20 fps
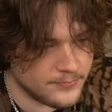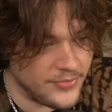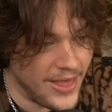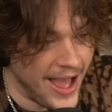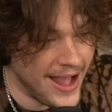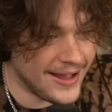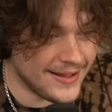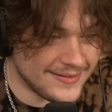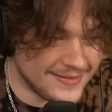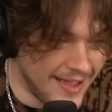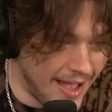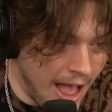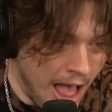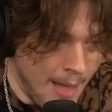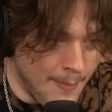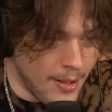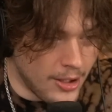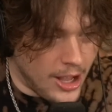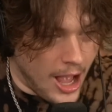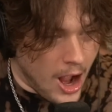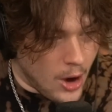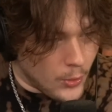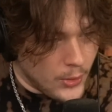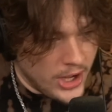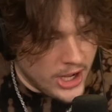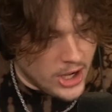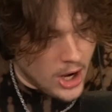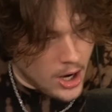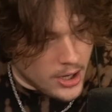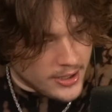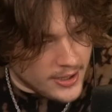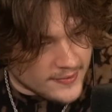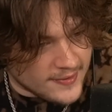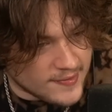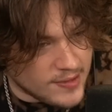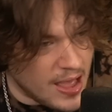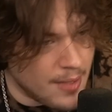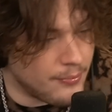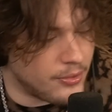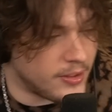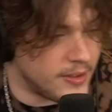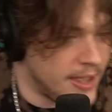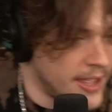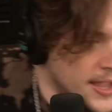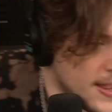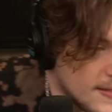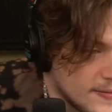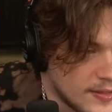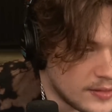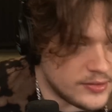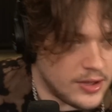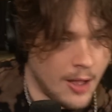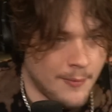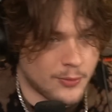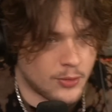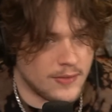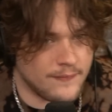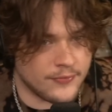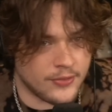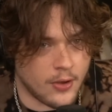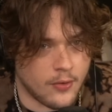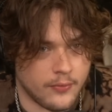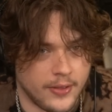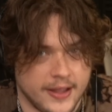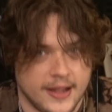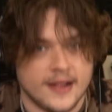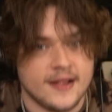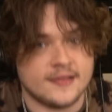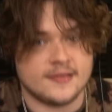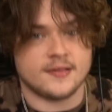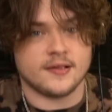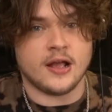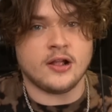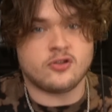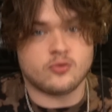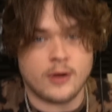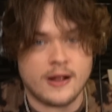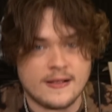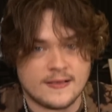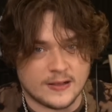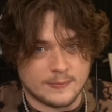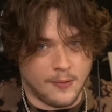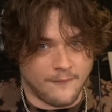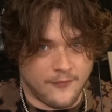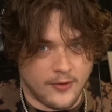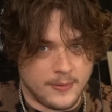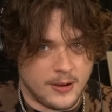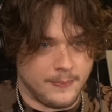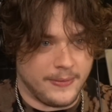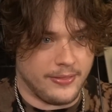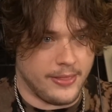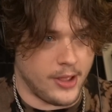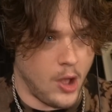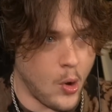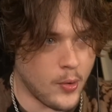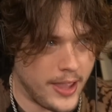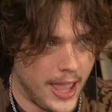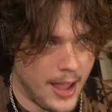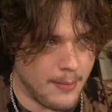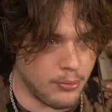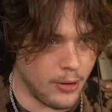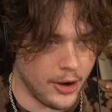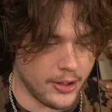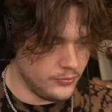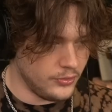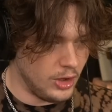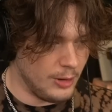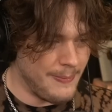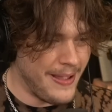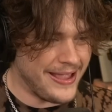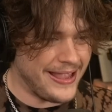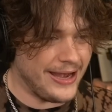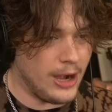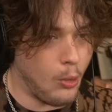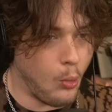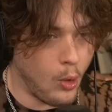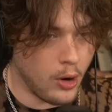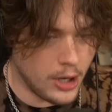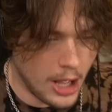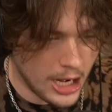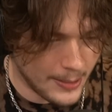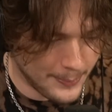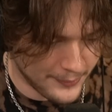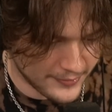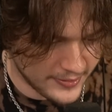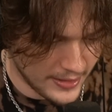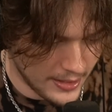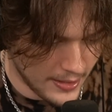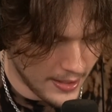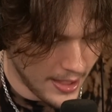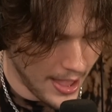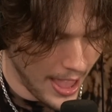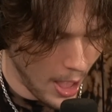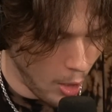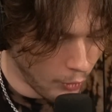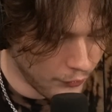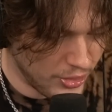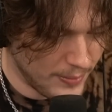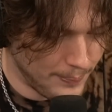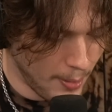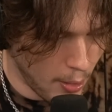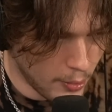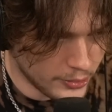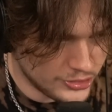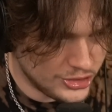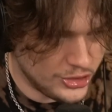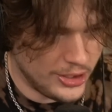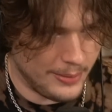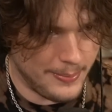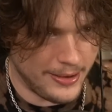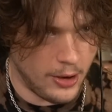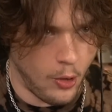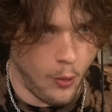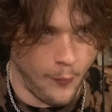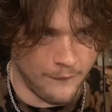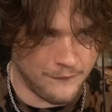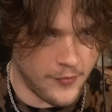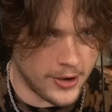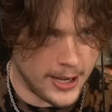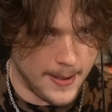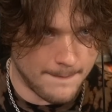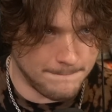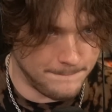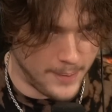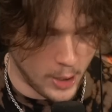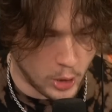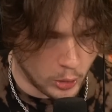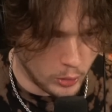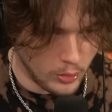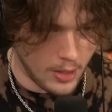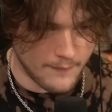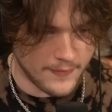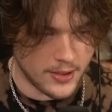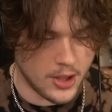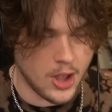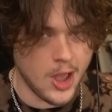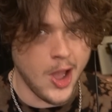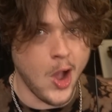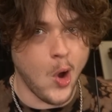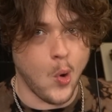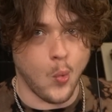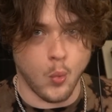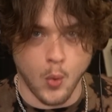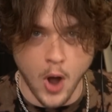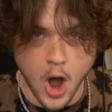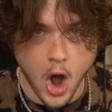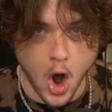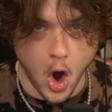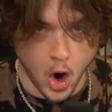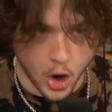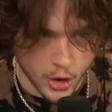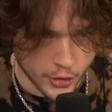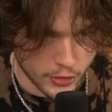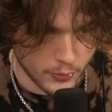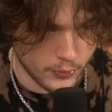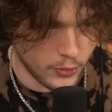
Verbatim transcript: that time I got reincarnated as a slime. The king is a W, even though like it's it's reasonable for him to be like, okay, Brian, you're making a 100% healthy potion. You made a whole fucking barrel of it. What are you?